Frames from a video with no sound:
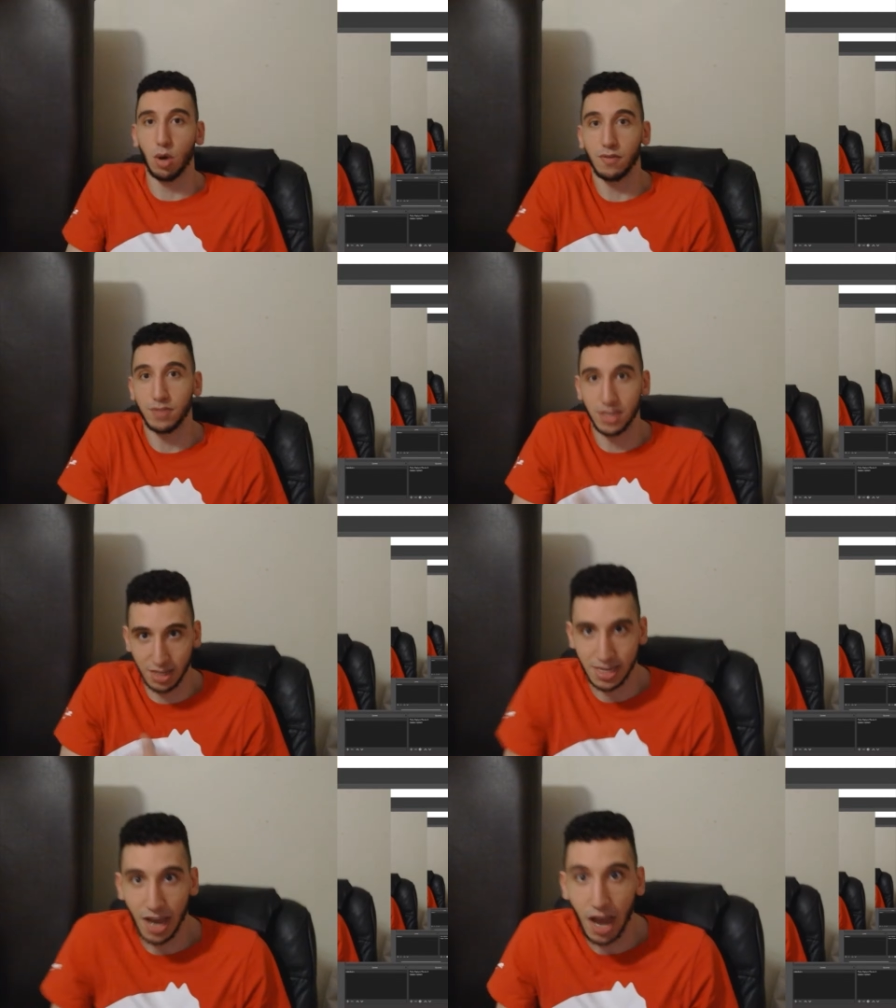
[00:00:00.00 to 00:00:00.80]
of the
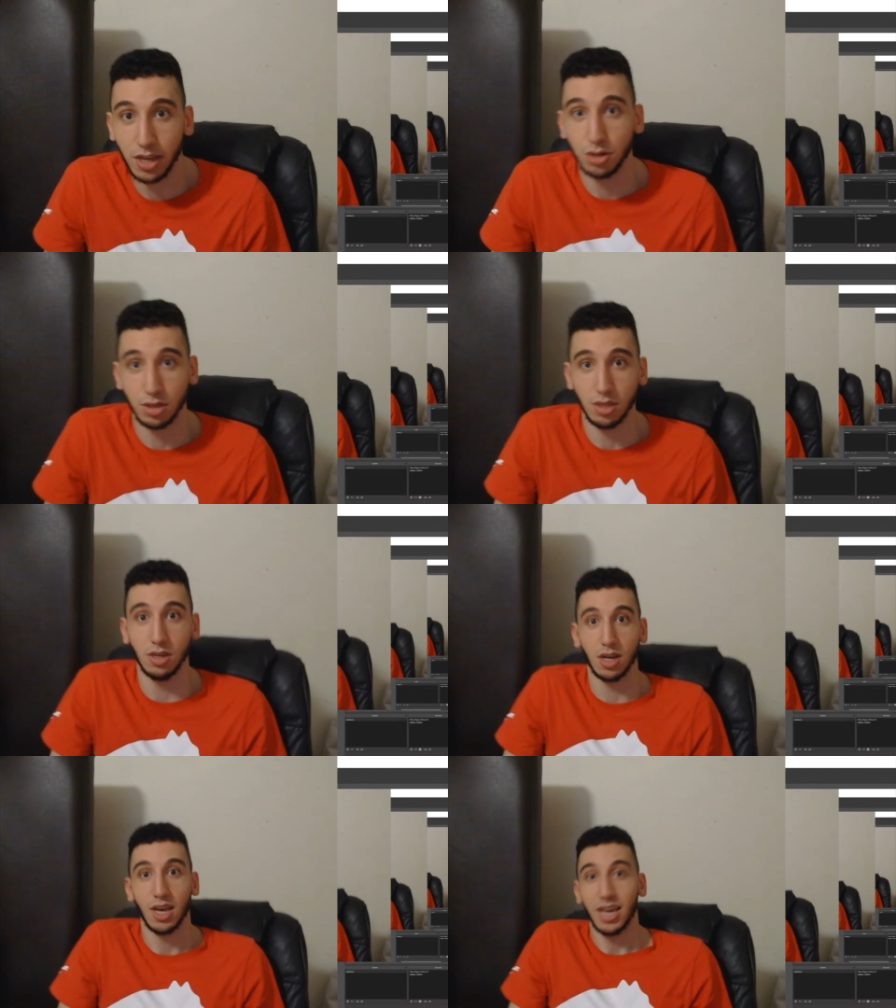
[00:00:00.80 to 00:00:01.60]
entire
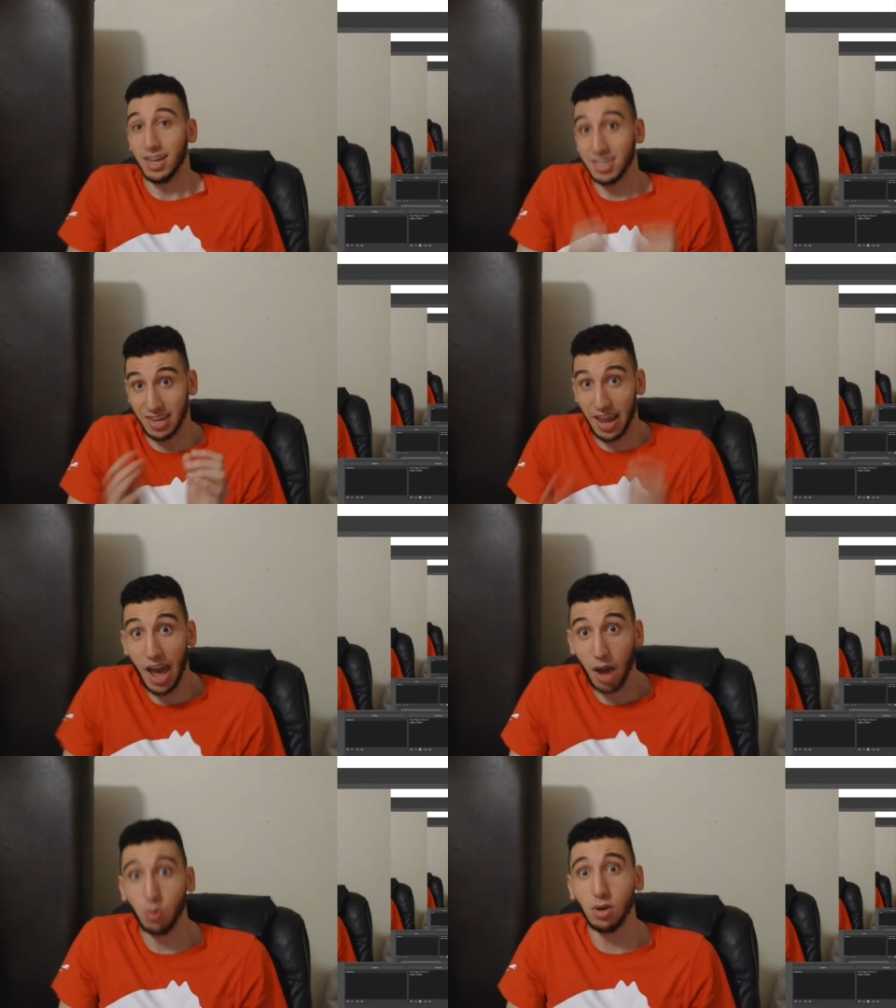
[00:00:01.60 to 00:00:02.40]
year. It is an
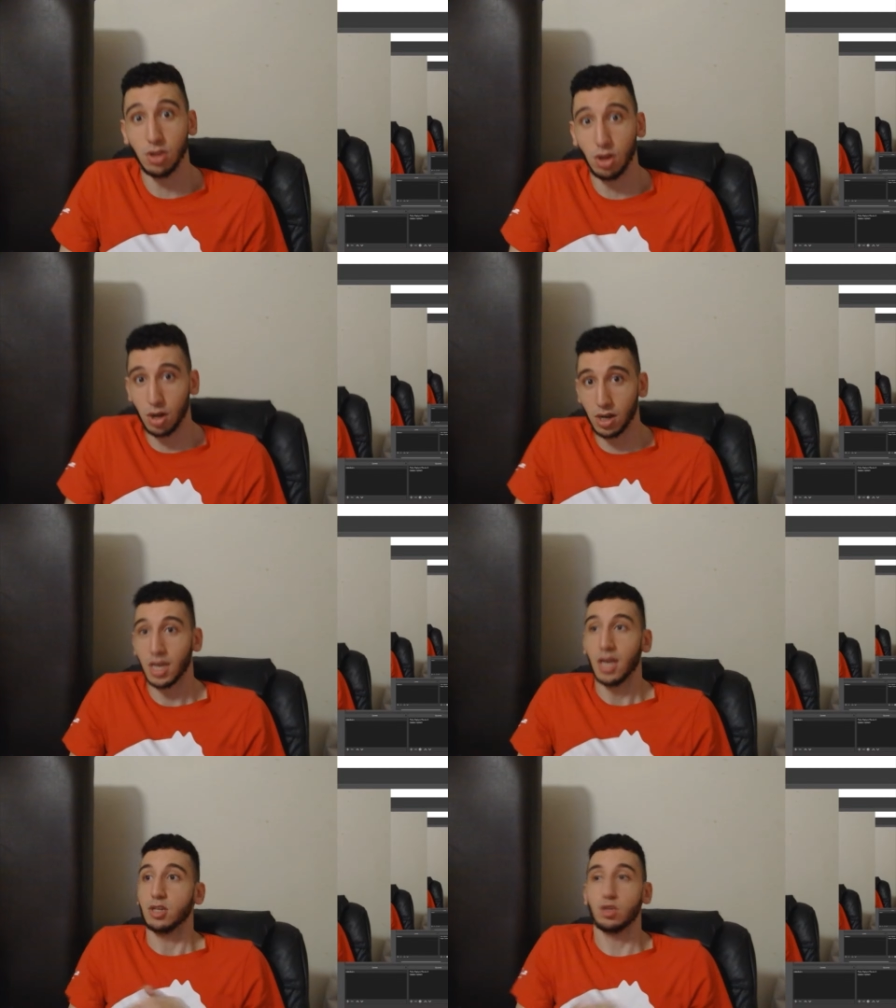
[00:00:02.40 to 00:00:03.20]
hour long,
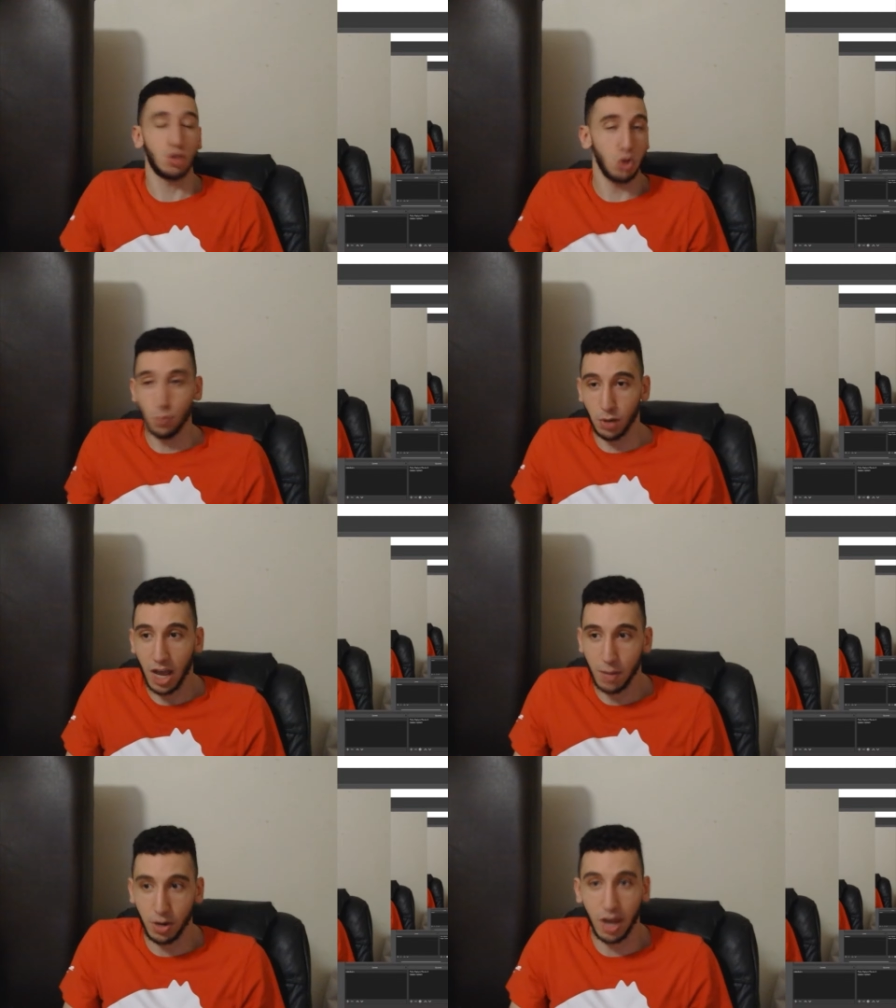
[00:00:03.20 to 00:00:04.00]
super
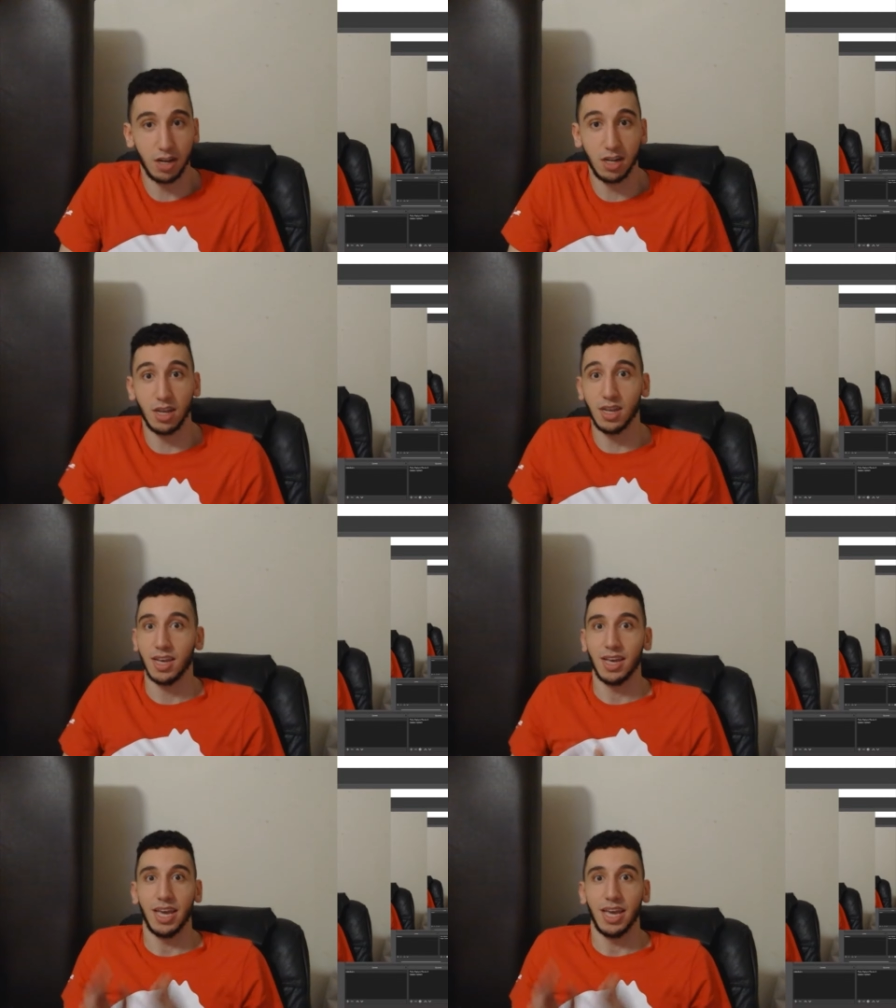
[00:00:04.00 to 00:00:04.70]
hyper edited.